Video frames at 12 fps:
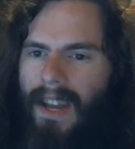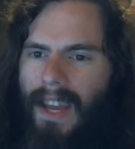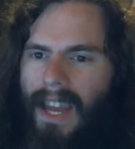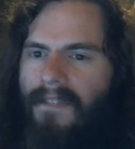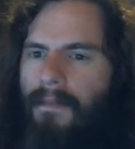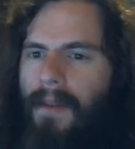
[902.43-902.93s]

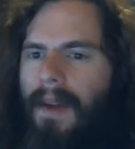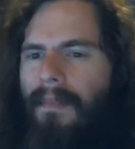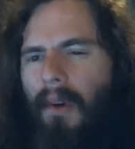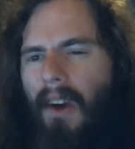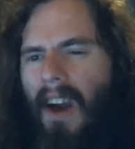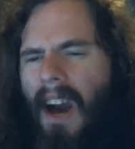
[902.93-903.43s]
if
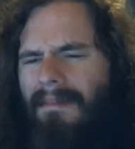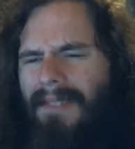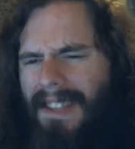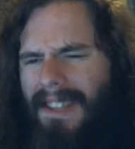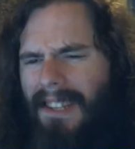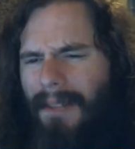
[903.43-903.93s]
people come
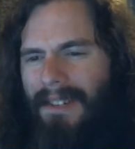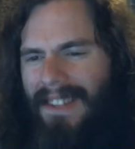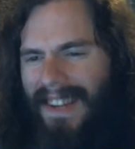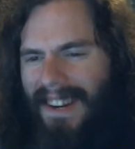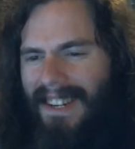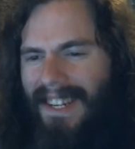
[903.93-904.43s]
to the
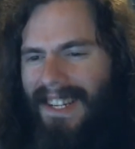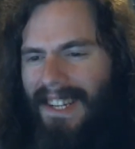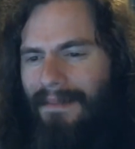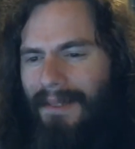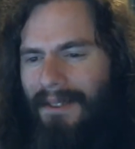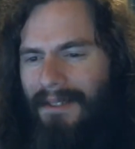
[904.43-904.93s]
libertarian
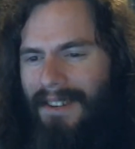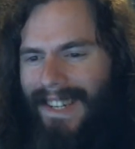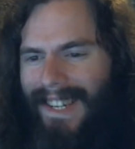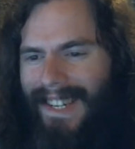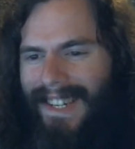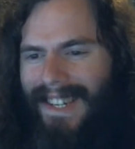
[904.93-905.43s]

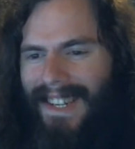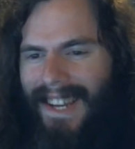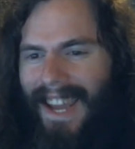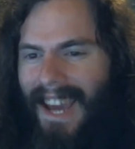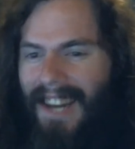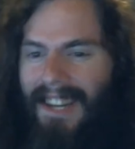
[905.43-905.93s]
community,
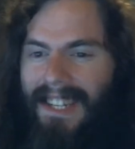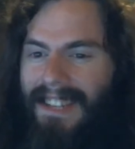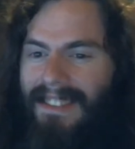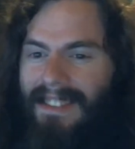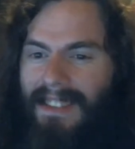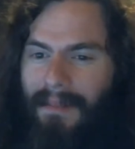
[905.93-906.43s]

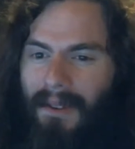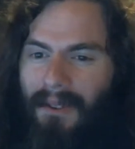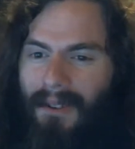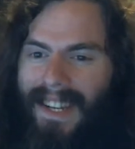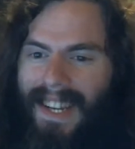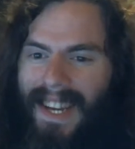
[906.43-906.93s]
anarchist
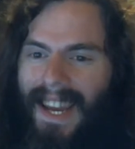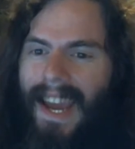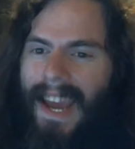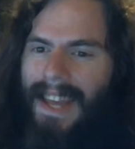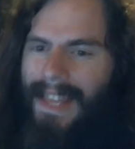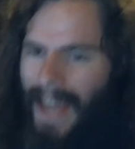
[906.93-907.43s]
community,
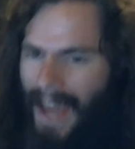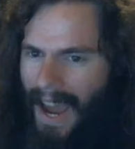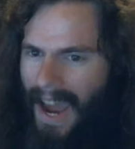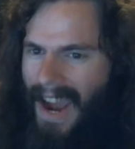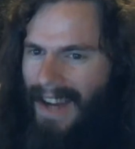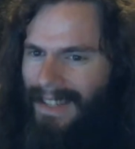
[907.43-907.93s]
and they
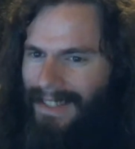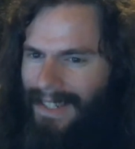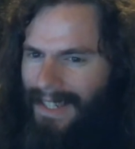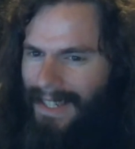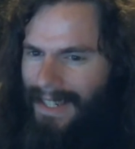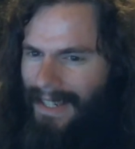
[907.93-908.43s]
ask,